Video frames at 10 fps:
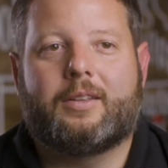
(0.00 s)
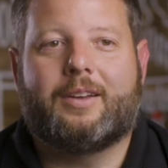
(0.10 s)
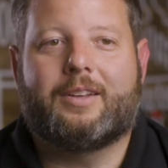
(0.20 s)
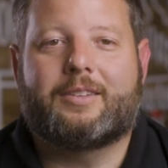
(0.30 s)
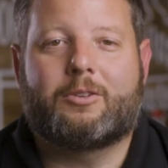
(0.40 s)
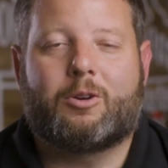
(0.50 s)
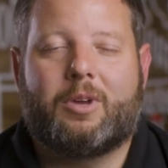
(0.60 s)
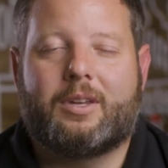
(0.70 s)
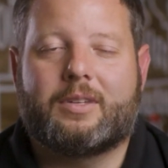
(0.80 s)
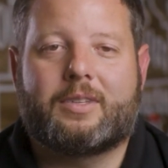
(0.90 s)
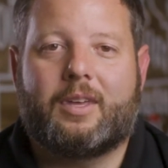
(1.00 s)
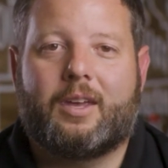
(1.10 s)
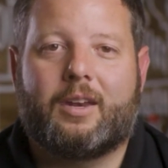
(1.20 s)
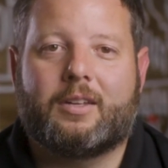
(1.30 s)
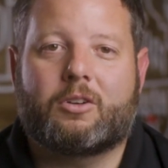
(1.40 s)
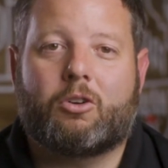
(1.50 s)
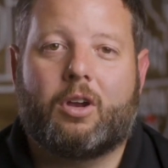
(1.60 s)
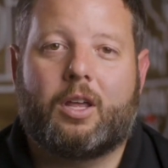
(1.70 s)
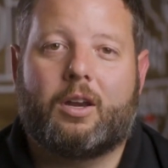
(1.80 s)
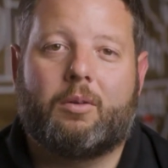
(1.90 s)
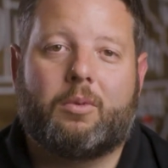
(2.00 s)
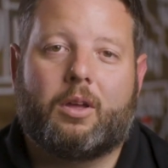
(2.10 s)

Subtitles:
It's a tremendous thing, and it's created